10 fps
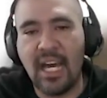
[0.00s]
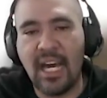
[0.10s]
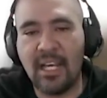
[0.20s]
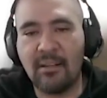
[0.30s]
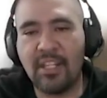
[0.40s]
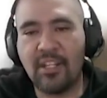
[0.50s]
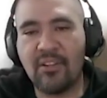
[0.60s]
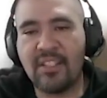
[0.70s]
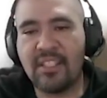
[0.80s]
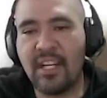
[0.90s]
And
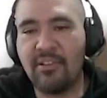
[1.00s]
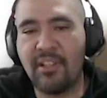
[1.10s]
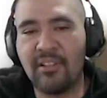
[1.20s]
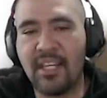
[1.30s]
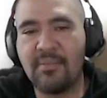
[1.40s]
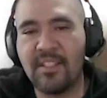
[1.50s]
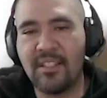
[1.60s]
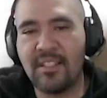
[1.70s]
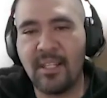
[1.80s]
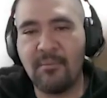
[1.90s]
because it's a real-time
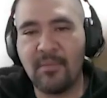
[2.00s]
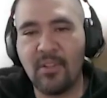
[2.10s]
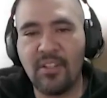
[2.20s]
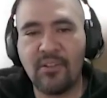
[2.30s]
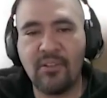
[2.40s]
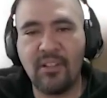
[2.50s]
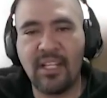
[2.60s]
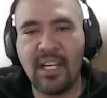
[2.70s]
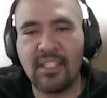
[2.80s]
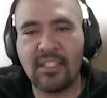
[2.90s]
system, NoSQL
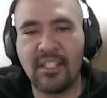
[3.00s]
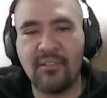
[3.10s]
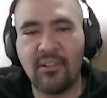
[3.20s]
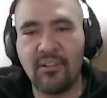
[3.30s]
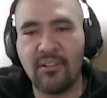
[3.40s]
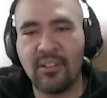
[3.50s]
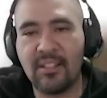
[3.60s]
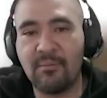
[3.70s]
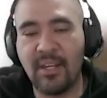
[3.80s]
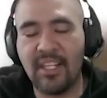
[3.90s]
has their own
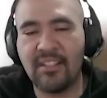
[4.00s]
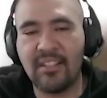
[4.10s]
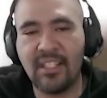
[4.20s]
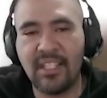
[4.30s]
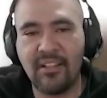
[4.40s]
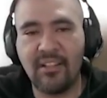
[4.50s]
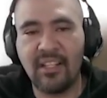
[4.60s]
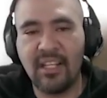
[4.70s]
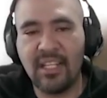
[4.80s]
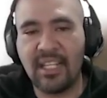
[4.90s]
space here.
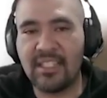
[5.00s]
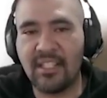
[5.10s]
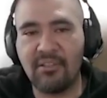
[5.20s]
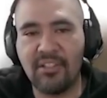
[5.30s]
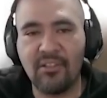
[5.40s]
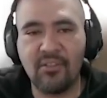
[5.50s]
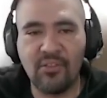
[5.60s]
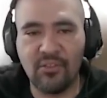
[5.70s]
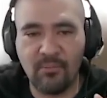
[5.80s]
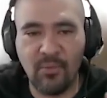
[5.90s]
That's the reason to
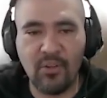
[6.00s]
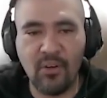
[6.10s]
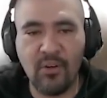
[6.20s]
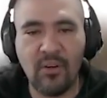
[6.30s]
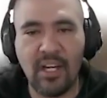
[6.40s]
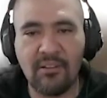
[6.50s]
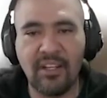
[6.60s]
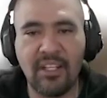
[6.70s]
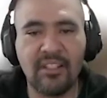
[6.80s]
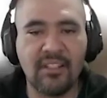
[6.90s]
choose Mongo and
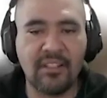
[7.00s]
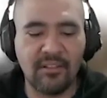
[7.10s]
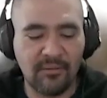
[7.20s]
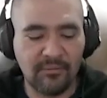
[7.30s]
Redis here.